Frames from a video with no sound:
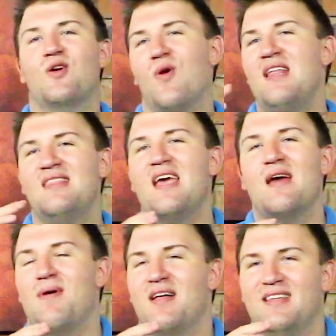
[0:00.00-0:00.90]
The great
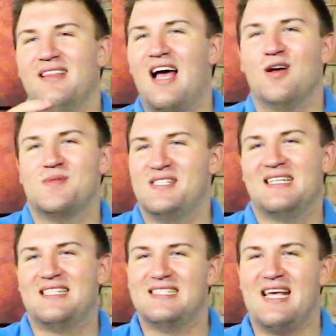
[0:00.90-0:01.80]
thing about the LAUBE
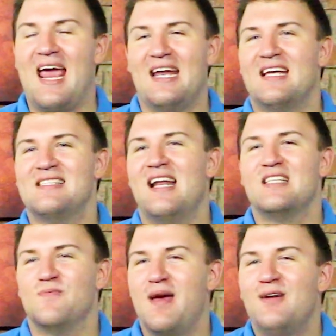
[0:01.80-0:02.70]
668 is that
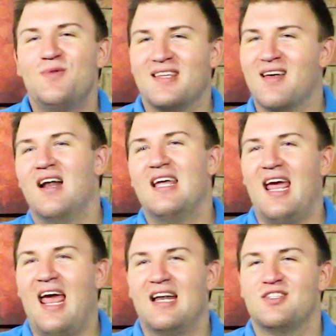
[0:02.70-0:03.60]
it's made with
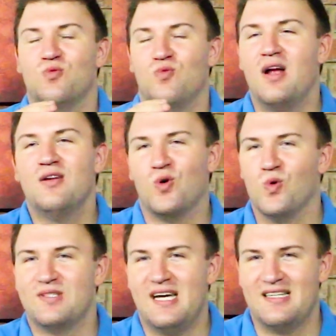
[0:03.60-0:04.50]
cutting-edge
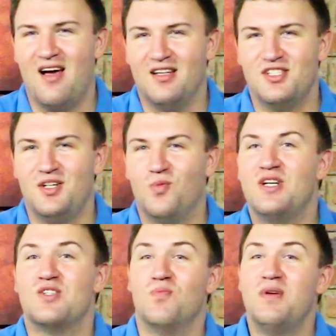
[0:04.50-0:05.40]
run-cool technology,
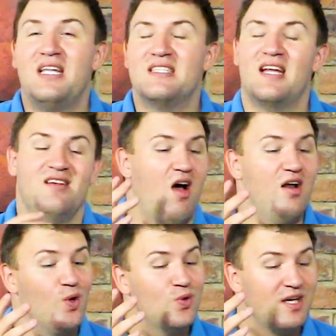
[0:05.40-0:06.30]
which means that
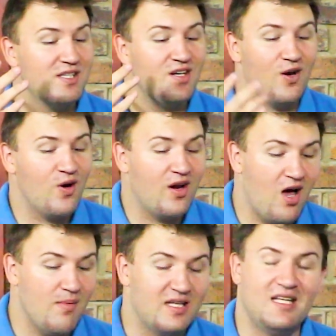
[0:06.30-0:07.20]
not only is it
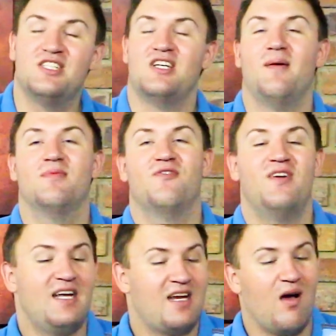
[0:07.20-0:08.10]
ergonomically shaped,
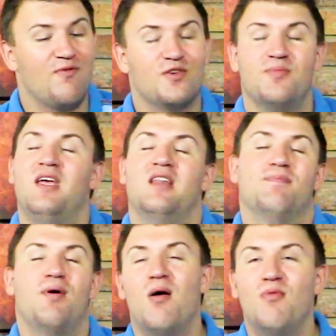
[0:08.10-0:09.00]
fitting comfortably in
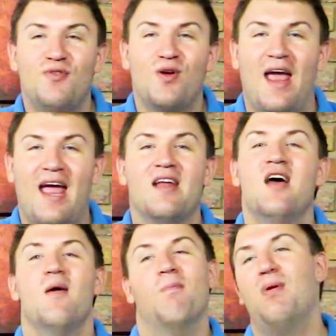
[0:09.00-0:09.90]
the palm of your hand,
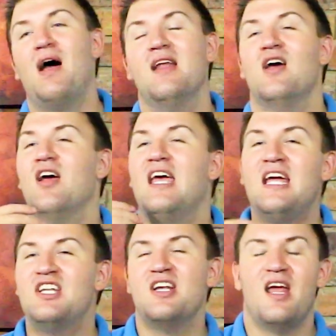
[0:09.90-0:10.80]
but
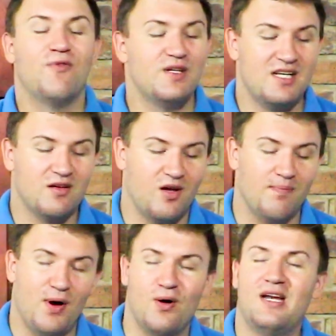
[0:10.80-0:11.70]
each and every single
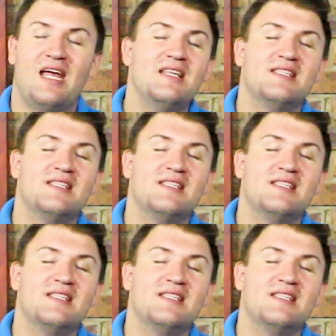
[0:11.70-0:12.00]
component